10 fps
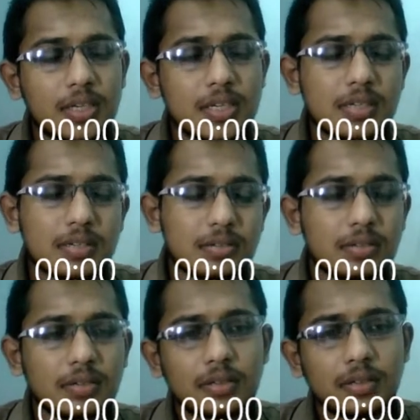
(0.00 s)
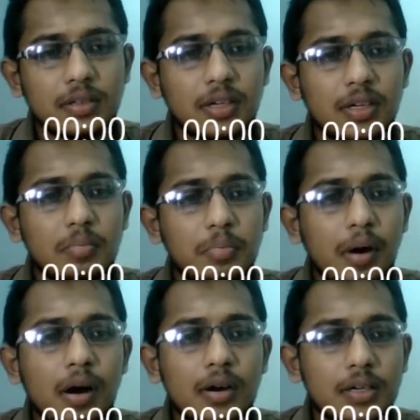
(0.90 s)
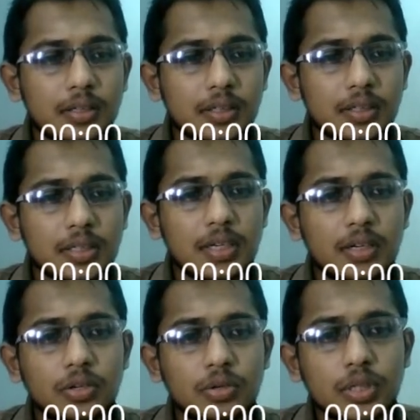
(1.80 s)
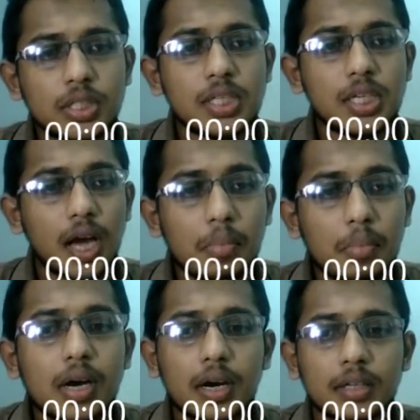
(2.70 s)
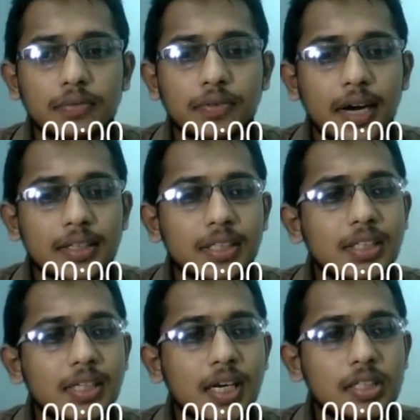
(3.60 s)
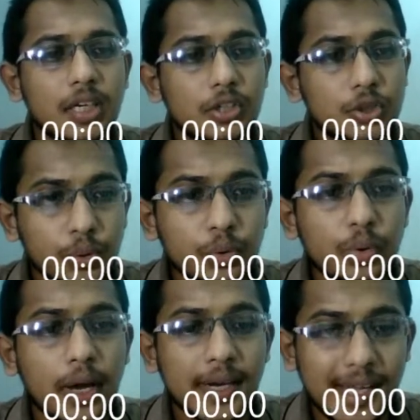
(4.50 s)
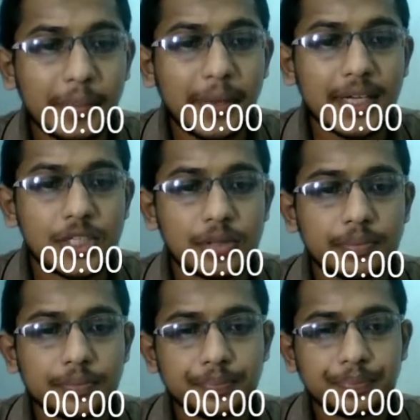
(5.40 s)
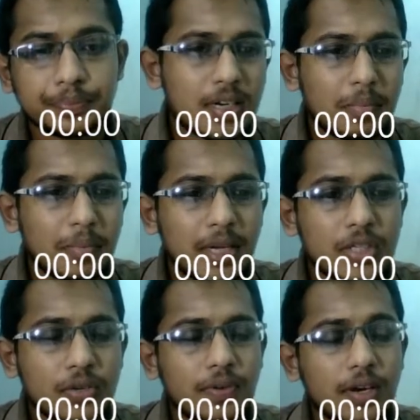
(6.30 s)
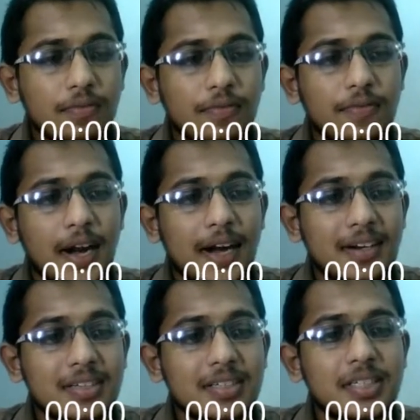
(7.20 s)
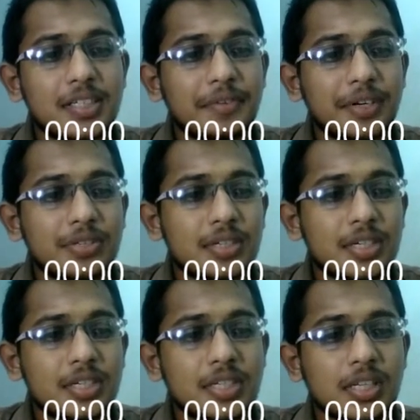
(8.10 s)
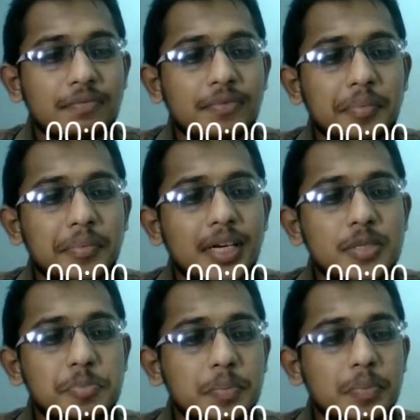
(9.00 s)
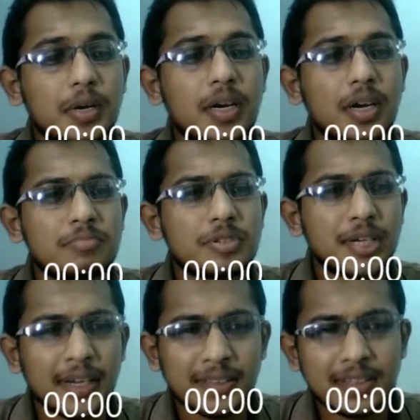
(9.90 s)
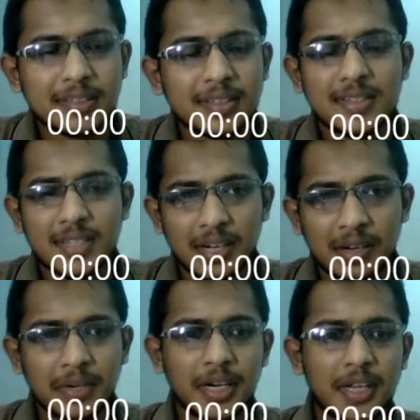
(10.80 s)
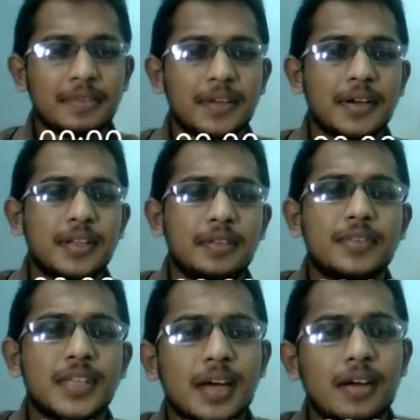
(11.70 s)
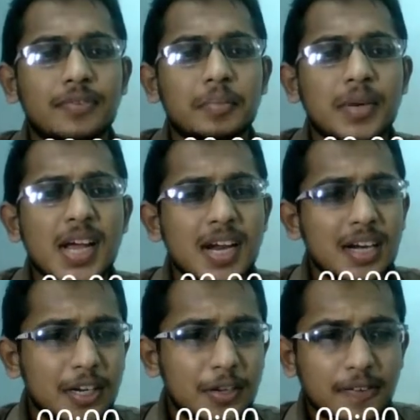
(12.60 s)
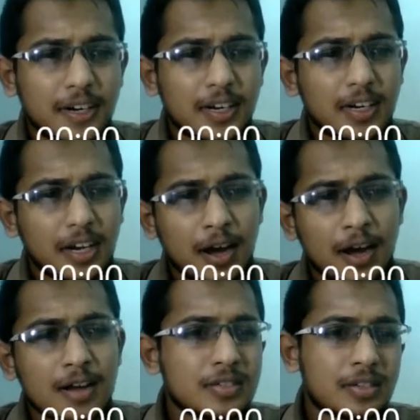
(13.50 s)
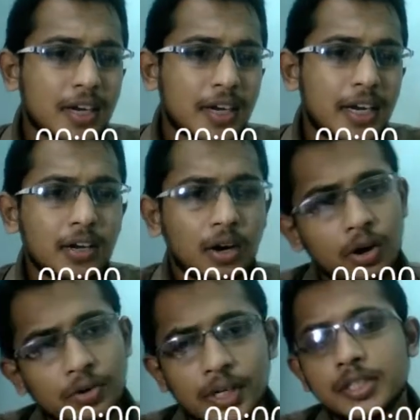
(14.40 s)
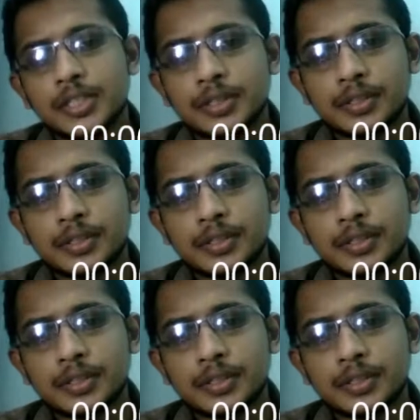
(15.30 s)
is the bond, the unity among us. Fraternity, I shall show you an image of fraternity when you search in the web. That is, people come together, they celebrate even if they are from different caste, creed, or religion.